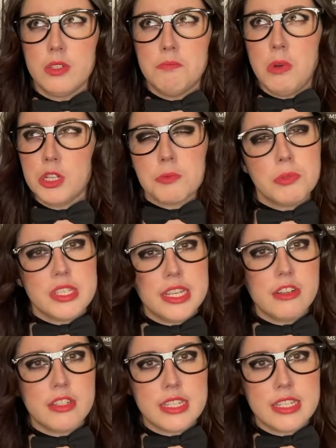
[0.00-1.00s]
multiple
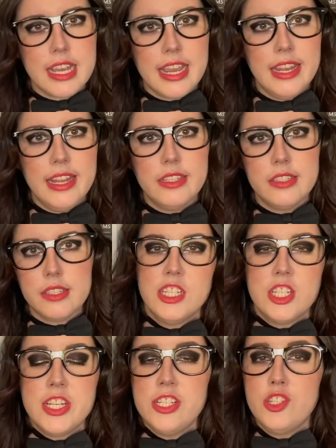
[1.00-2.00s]
secret societies.
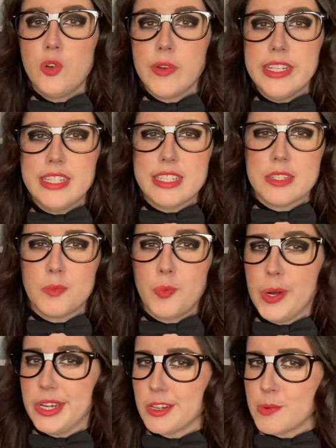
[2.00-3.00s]
She joins
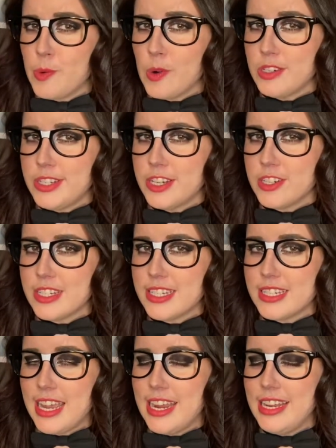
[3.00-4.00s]
one or more secret
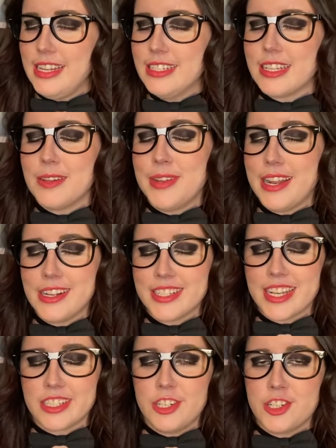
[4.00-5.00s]
societies. I'm not
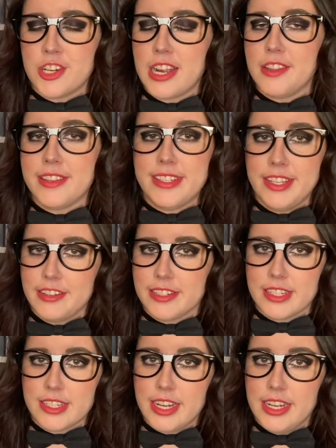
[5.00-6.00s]
exactly sure how the secret
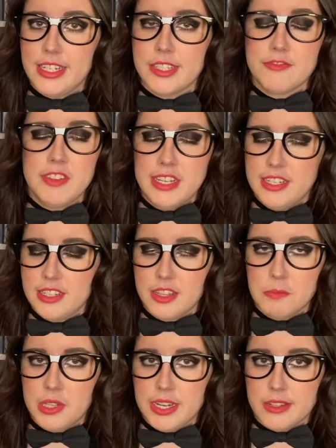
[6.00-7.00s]
societies fit into
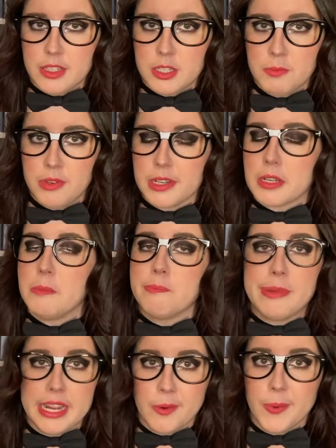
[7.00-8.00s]
the plot of this book.
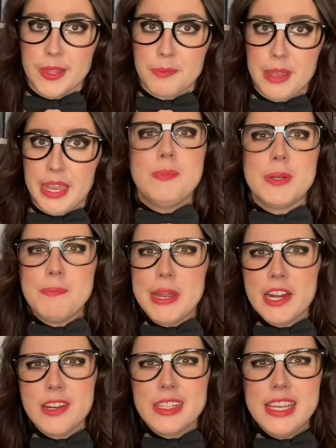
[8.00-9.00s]
Bear with me. But
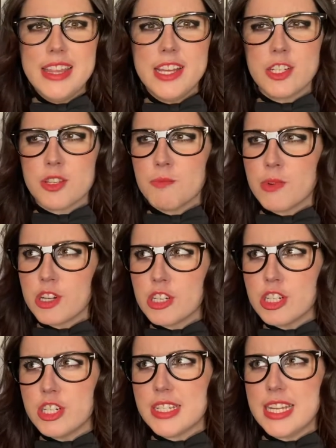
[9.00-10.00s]
apparently there's
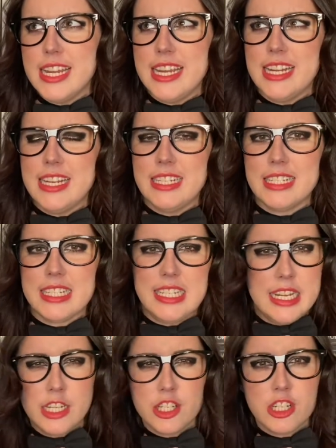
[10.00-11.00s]
murders and
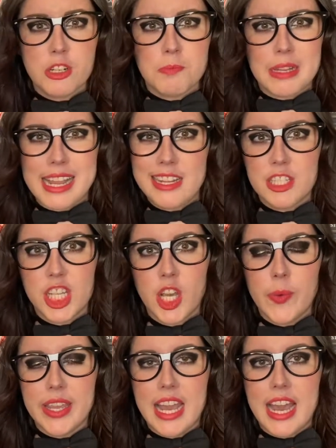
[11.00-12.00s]
sinister plots
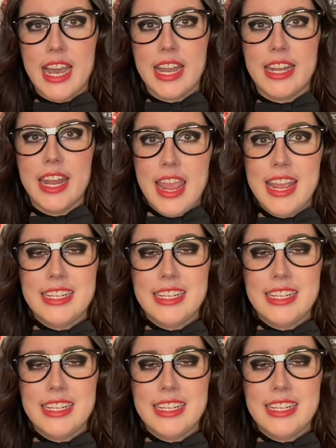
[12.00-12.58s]
going on, and